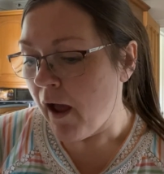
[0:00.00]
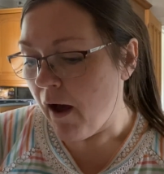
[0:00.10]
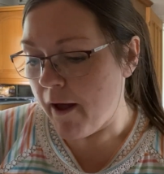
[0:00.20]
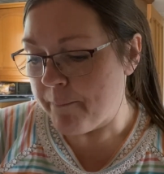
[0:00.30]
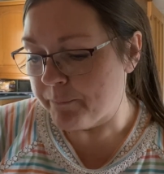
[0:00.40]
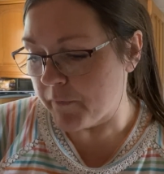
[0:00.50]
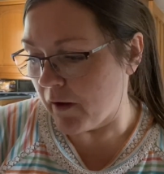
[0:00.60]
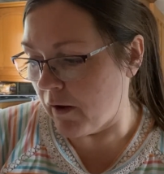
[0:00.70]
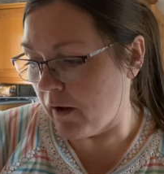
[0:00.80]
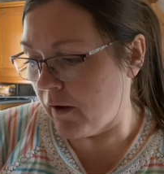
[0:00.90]

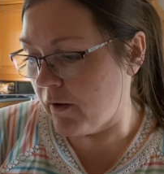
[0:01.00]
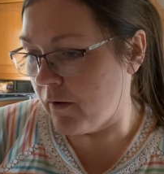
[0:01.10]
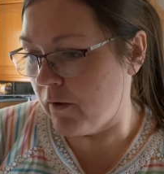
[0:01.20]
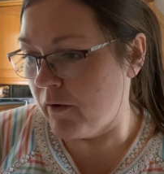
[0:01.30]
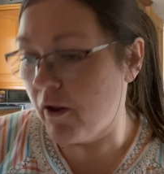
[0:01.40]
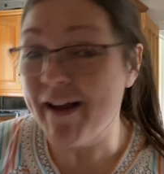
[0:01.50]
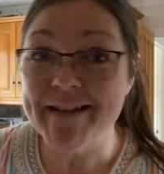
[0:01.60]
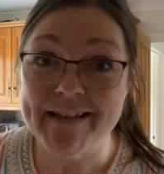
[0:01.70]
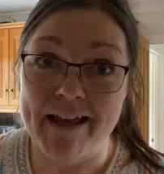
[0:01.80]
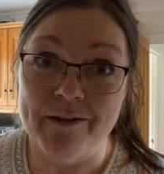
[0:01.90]
Like I
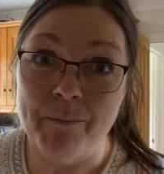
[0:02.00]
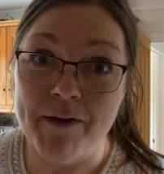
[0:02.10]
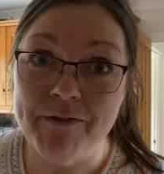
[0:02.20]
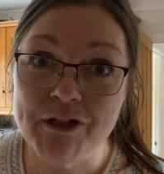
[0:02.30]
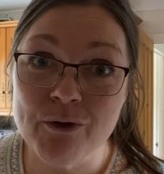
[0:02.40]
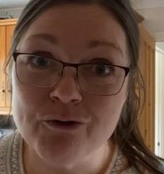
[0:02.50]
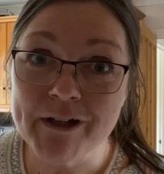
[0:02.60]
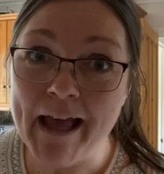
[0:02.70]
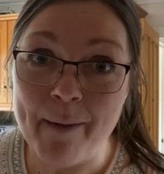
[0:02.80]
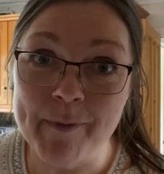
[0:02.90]
said, my children
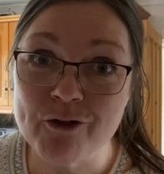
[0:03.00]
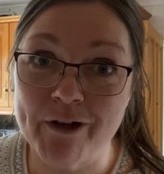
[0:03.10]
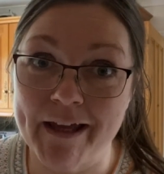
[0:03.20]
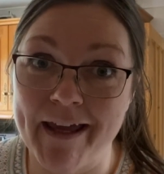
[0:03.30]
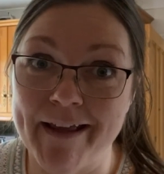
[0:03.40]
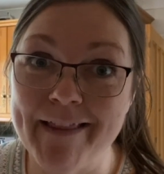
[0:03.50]
can be tricky.